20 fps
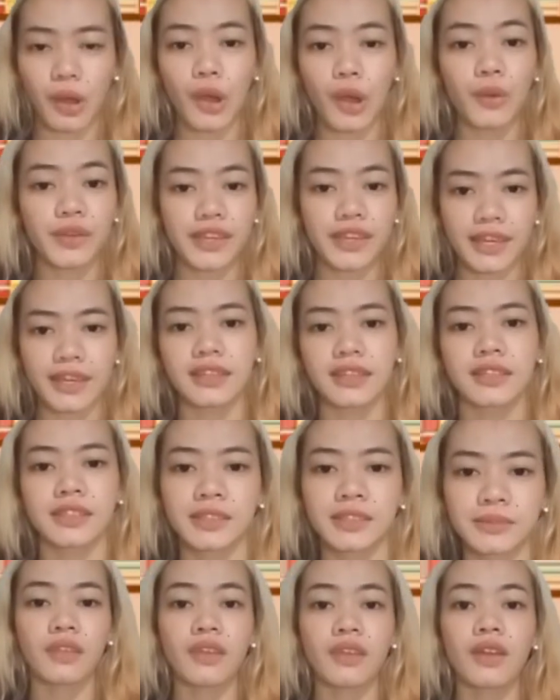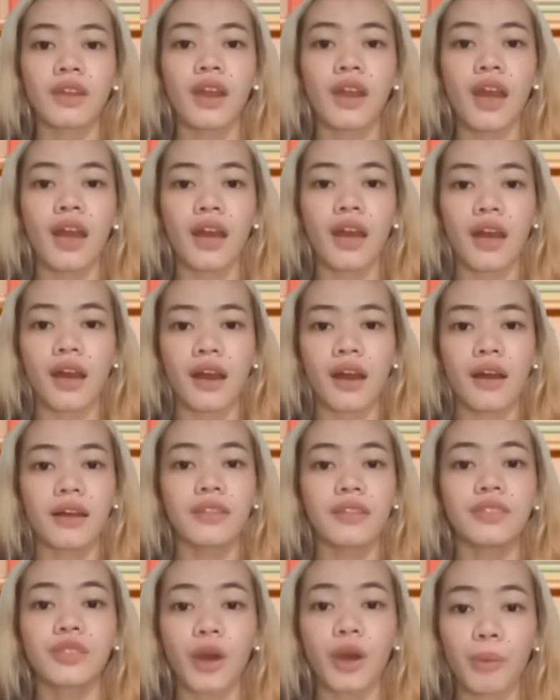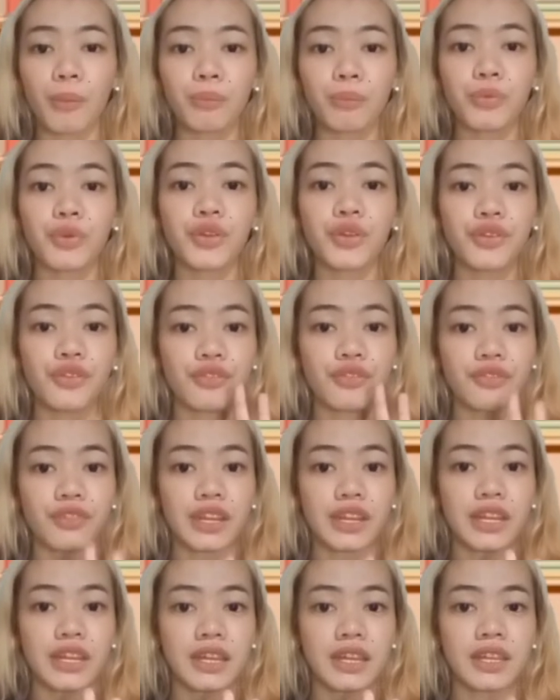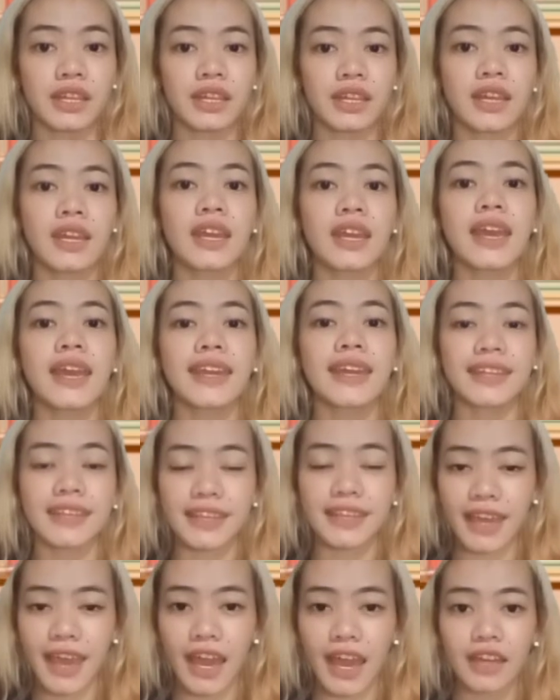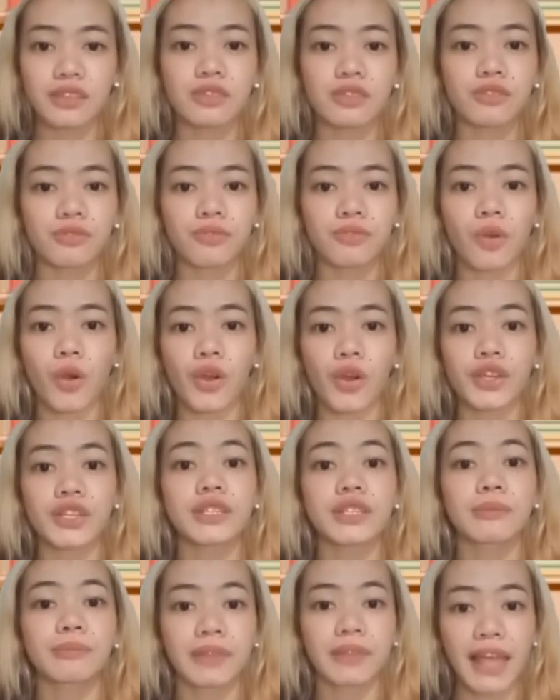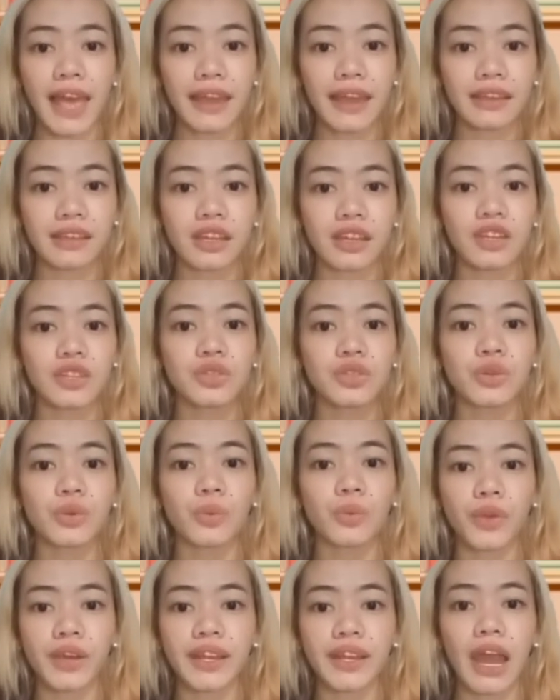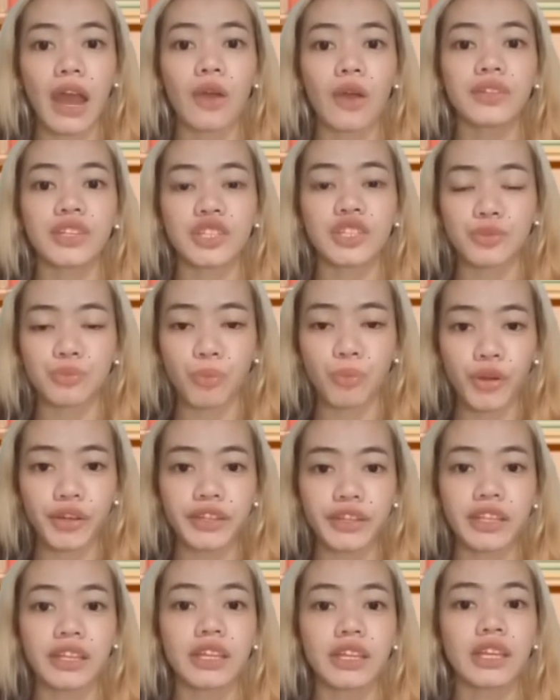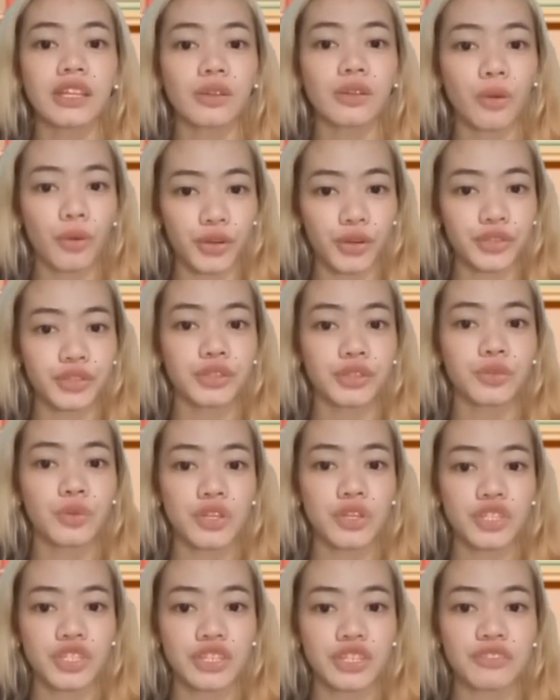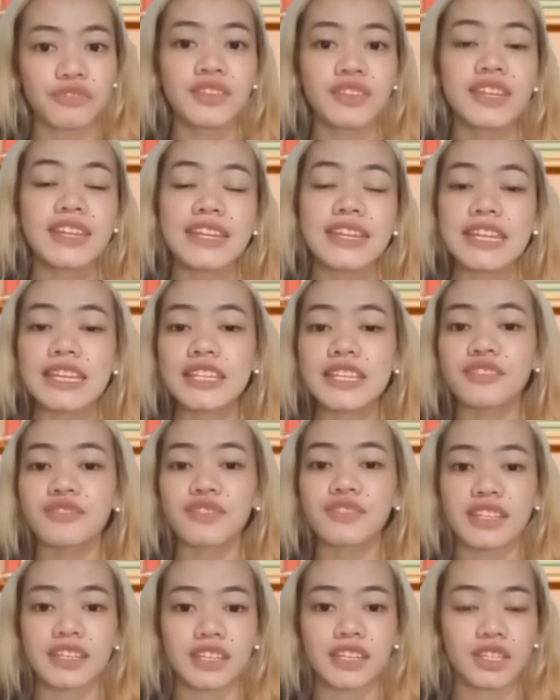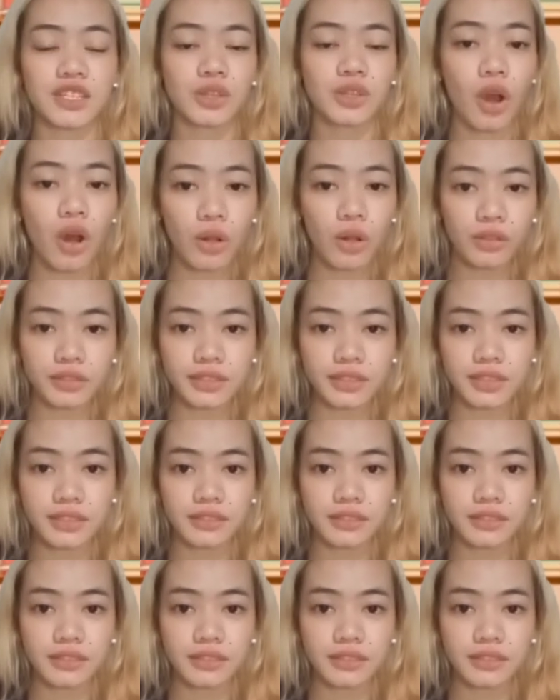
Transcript: Okay. Number 3. He had to force blank to work out each morning in order to achieve his fitness goals.